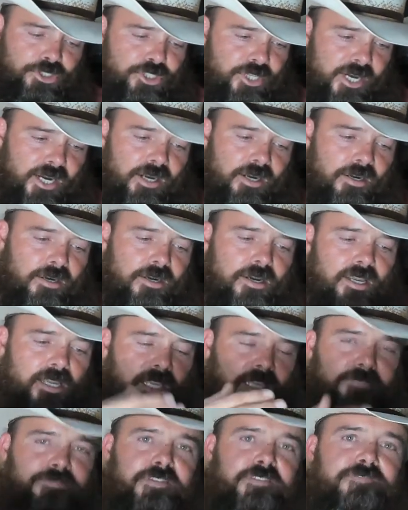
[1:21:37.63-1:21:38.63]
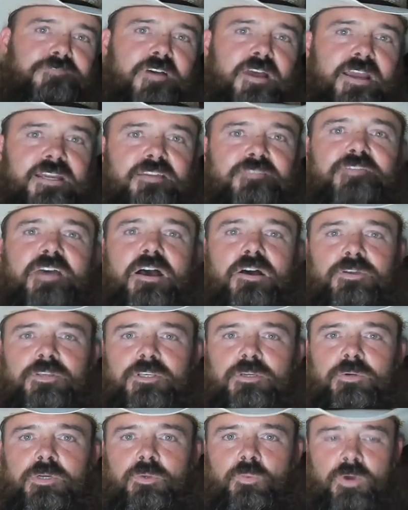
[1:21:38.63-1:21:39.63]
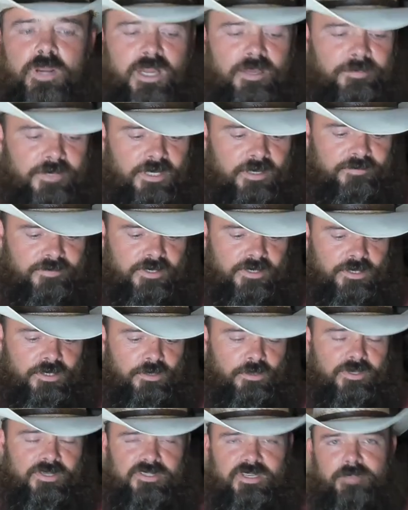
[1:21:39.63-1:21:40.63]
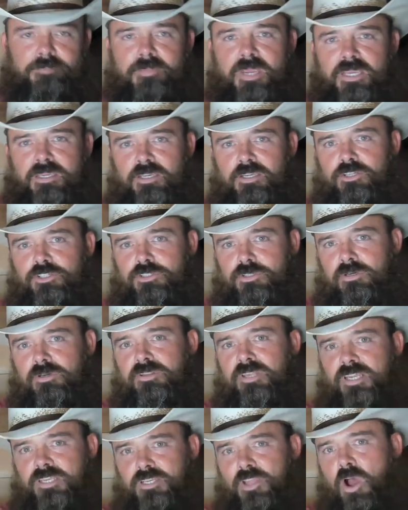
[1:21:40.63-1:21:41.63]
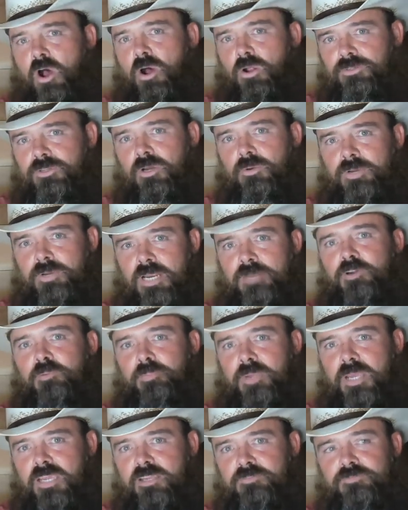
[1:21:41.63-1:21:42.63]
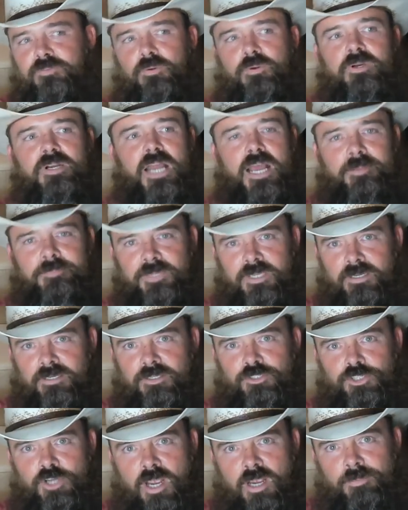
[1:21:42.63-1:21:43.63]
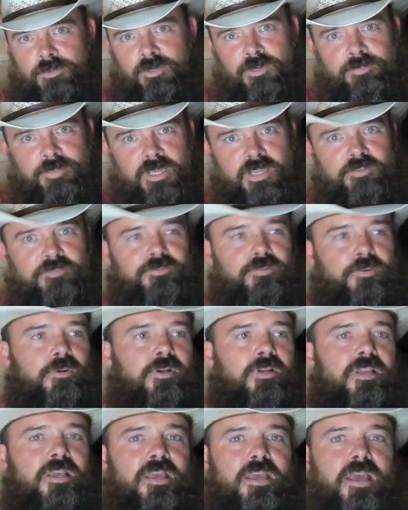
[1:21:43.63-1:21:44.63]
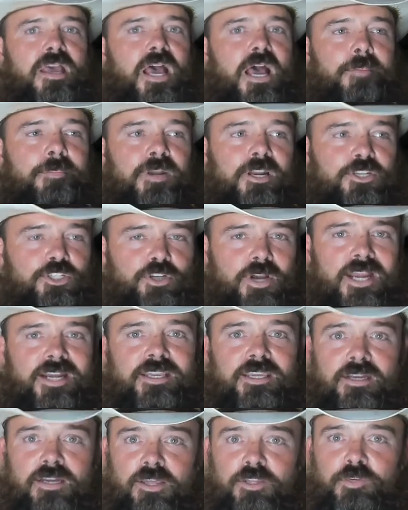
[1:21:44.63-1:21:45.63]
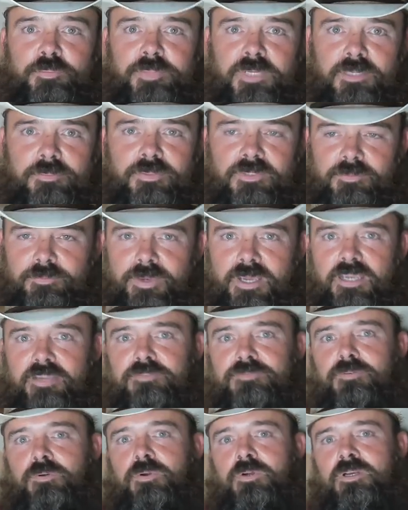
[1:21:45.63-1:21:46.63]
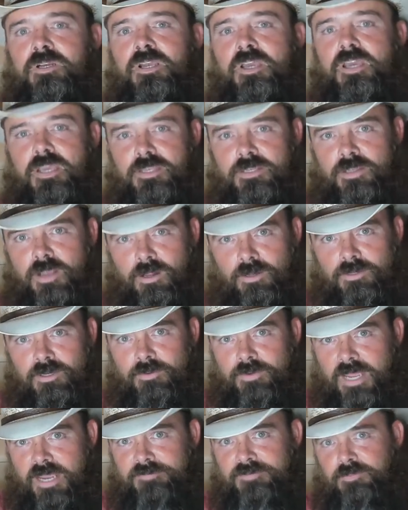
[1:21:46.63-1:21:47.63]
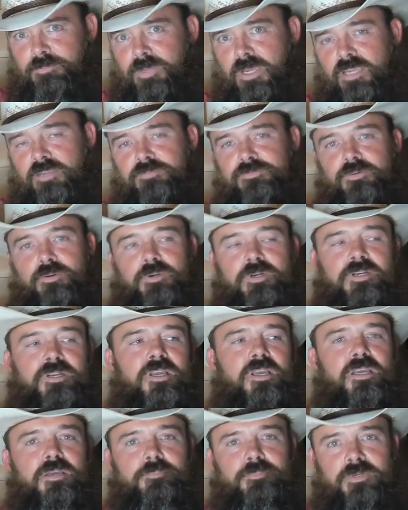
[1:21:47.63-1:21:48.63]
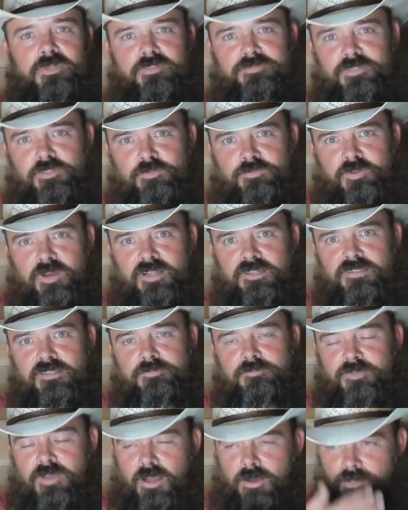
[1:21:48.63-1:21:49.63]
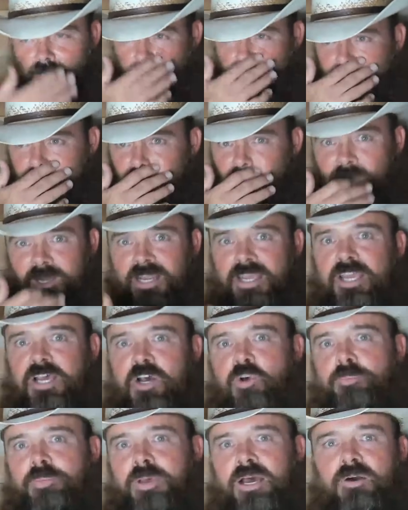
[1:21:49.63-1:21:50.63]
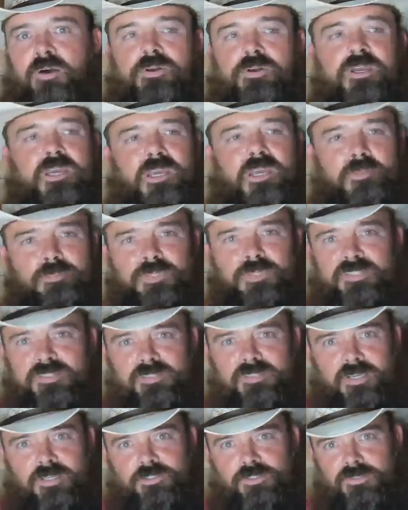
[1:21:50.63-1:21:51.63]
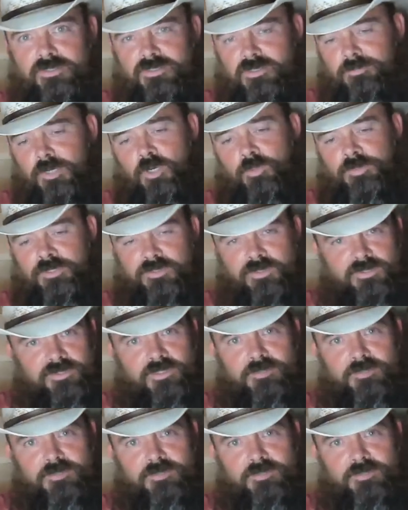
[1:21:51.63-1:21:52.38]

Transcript: share. If you find value in what I'm giving you, because I'm making sure that y'all don't ever pay for it, I'm getting Jobber to pay for it. I'm going to try to get other people to pay for it. Y'all don't have to pay for it. But if you find some value and you want to help out, please take just a moment to